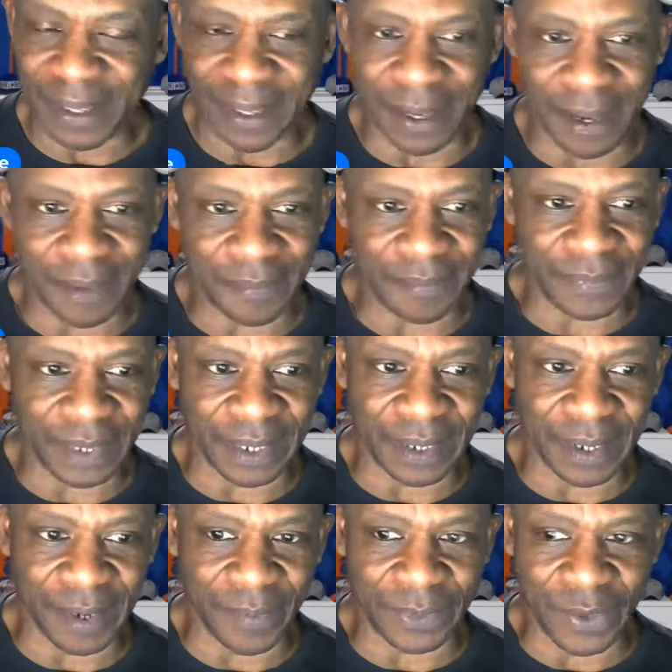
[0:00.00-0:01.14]
We
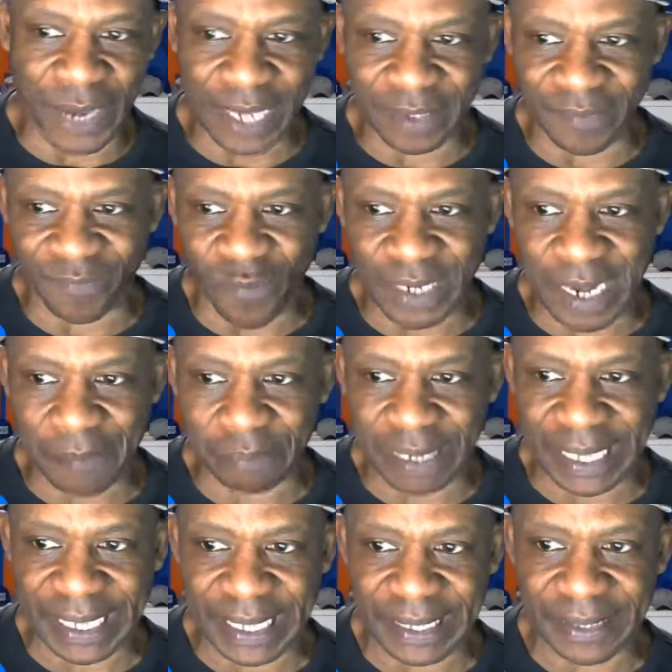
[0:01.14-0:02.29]
don't have to avoid that
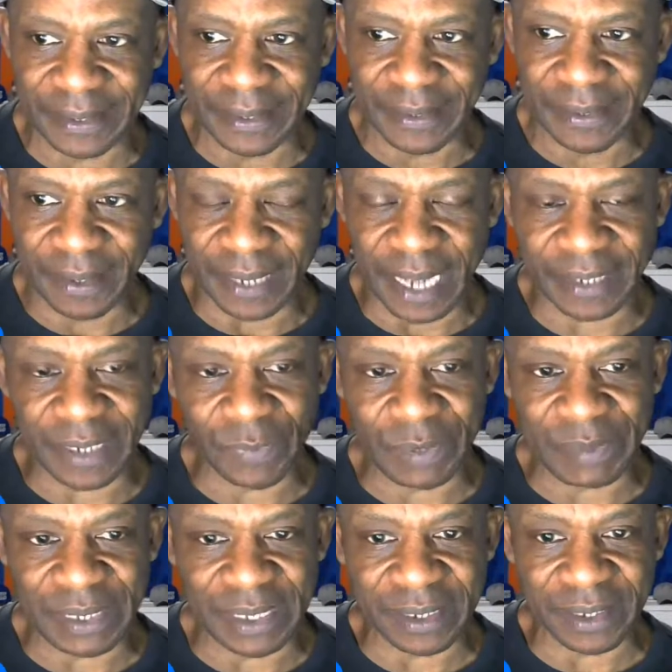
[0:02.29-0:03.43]
play in. And I think we'd
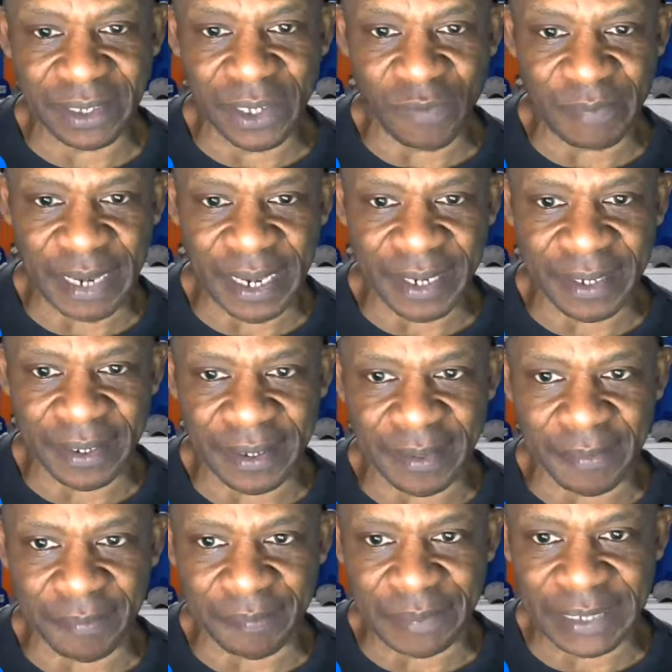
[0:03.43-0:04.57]
be good to go, man.
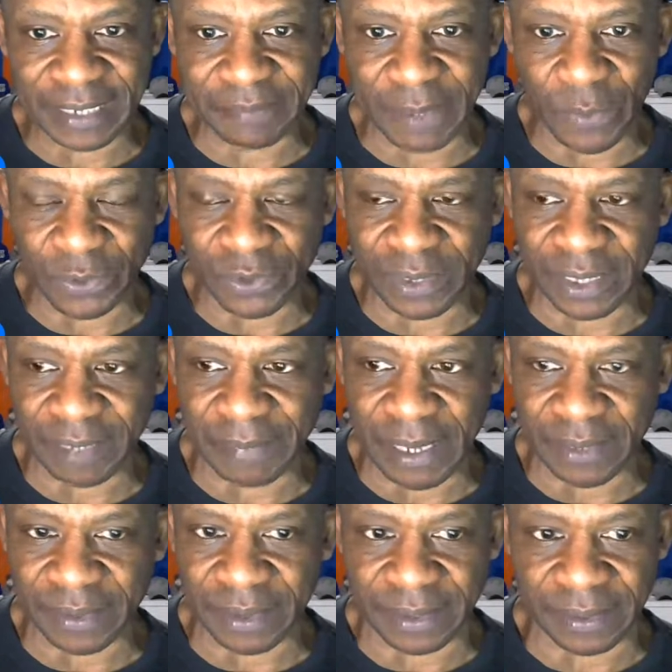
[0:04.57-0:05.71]
BX, man, what you think
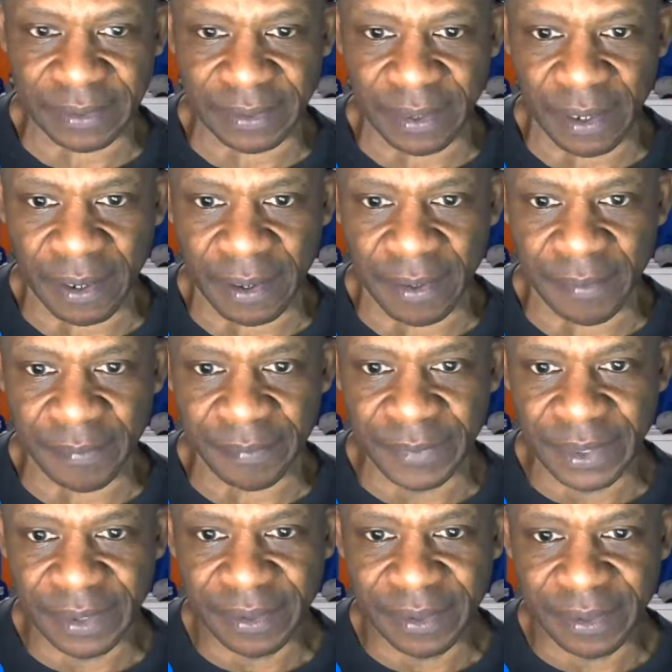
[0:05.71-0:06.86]
about the
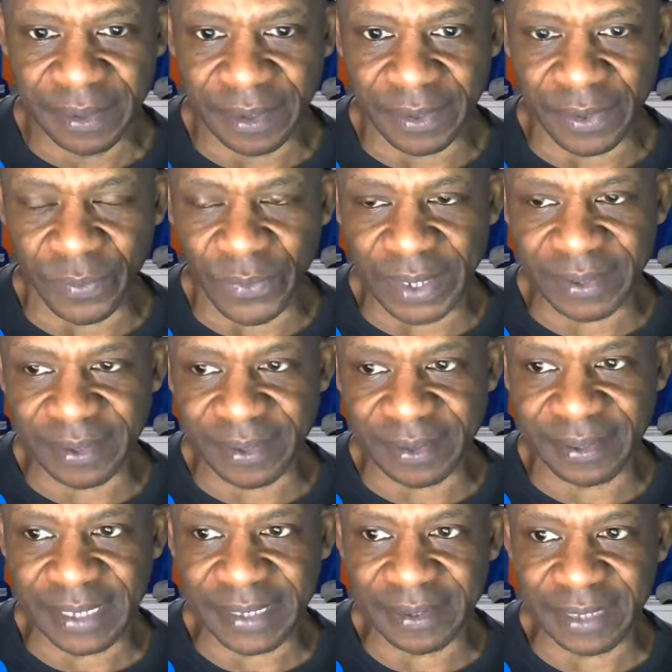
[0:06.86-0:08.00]
rest of the
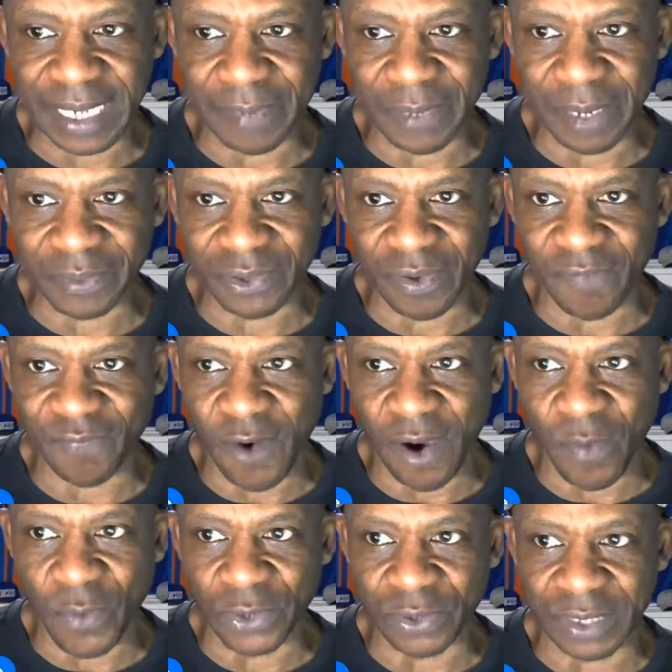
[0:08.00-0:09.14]
season coming up so far?
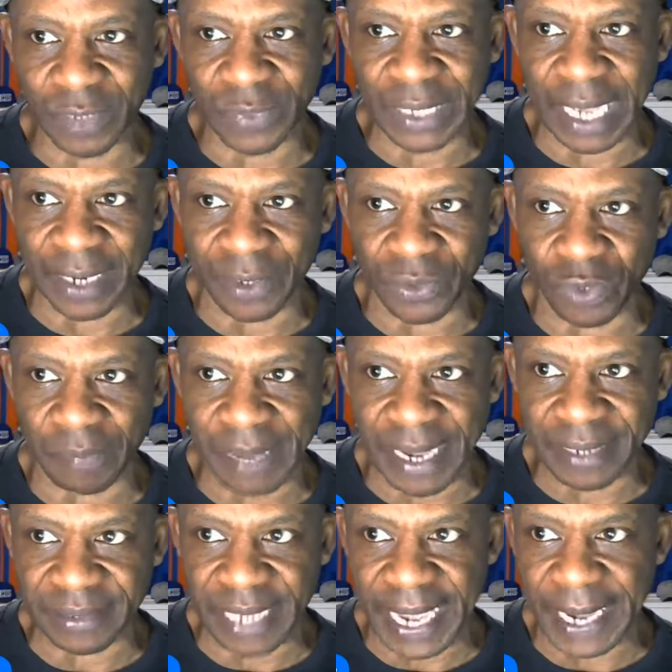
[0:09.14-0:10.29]
And what do you think we got to do to
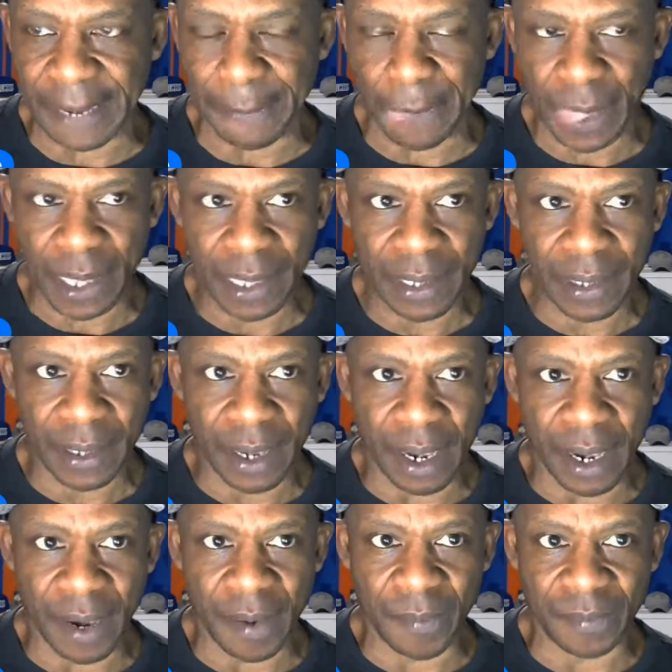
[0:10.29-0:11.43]
maintain
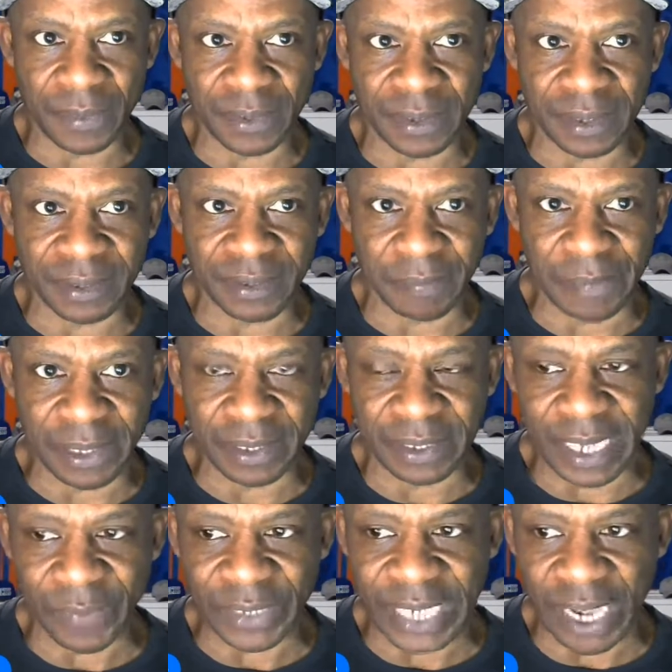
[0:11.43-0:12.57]
the stability
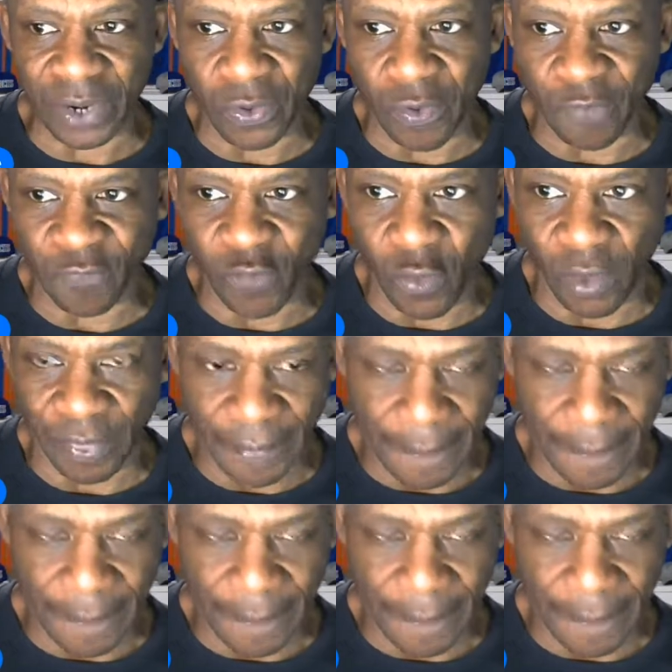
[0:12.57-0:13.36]
that we got going forward?